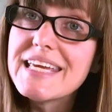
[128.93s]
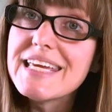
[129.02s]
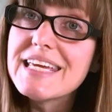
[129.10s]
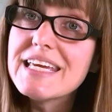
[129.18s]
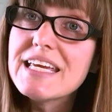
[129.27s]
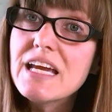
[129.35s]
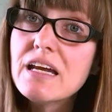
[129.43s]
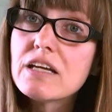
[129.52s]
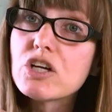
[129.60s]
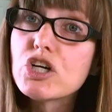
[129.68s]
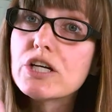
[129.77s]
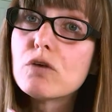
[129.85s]
he
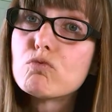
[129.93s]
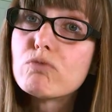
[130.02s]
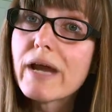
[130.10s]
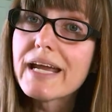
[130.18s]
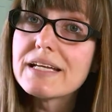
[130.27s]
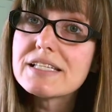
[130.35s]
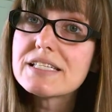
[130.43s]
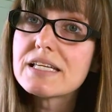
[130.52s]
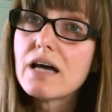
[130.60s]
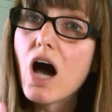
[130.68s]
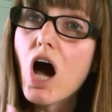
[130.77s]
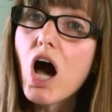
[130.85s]
could
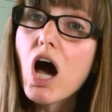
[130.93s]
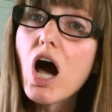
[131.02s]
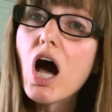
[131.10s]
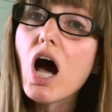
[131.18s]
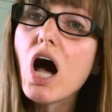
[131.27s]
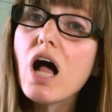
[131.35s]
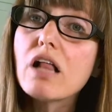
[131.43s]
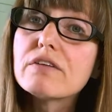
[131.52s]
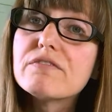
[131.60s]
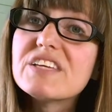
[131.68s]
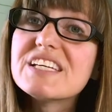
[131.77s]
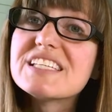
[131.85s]
erase all
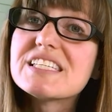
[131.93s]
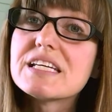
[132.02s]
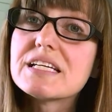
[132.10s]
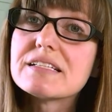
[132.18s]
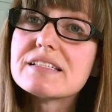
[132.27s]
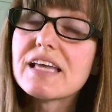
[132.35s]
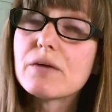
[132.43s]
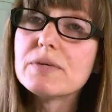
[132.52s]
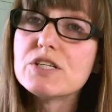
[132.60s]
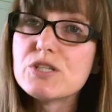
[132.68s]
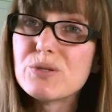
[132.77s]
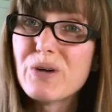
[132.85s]
of these things that
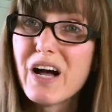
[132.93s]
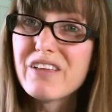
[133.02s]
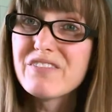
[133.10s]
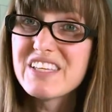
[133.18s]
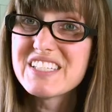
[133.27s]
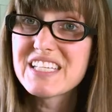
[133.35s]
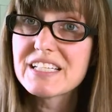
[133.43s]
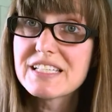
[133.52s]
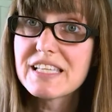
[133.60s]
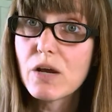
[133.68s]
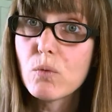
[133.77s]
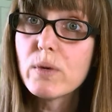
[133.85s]
we do, all of these
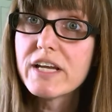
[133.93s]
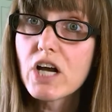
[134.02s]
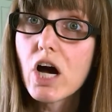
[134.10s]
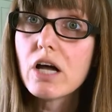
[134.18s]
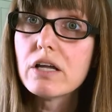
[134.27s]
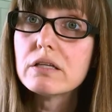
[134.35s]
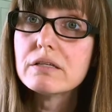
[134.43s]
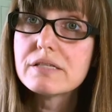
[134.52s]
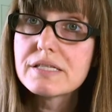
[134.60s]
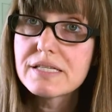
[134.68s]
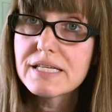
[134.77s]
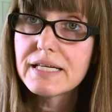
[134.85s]
things that we call
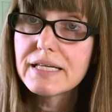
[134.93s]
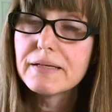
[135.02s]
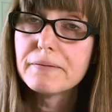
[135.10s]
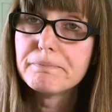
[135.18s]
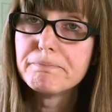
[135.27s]
sin.